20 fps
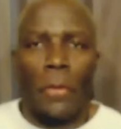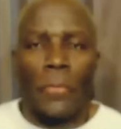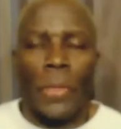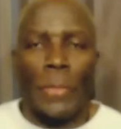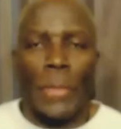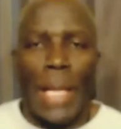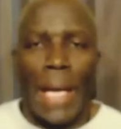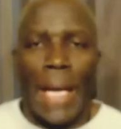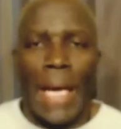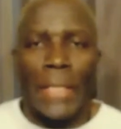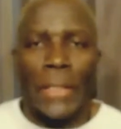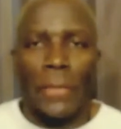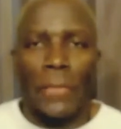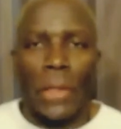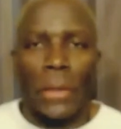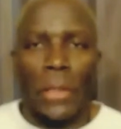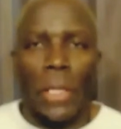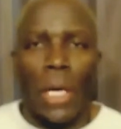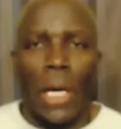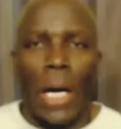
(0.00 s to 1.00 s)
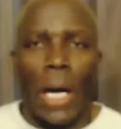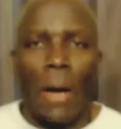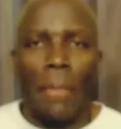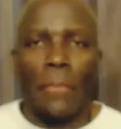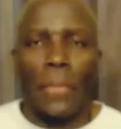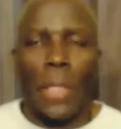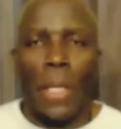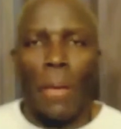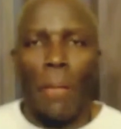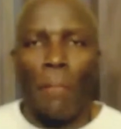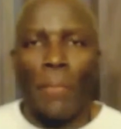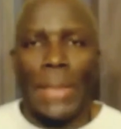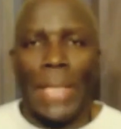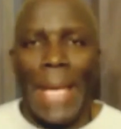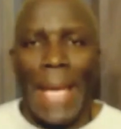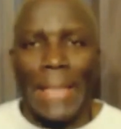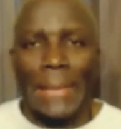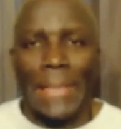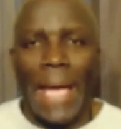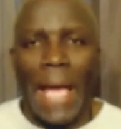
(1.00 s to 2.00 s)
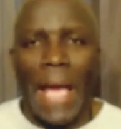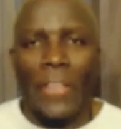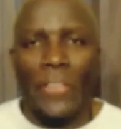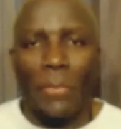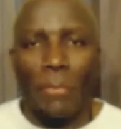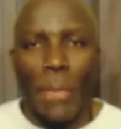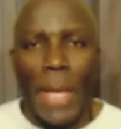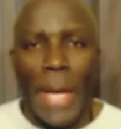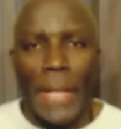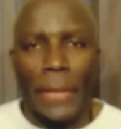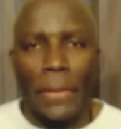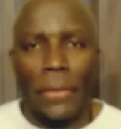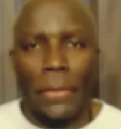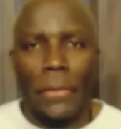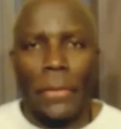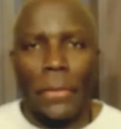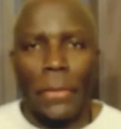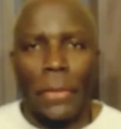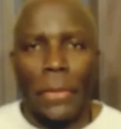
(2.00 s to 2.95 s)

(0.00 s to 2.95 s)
From the Eyes of a Cop, Black Lives Matter.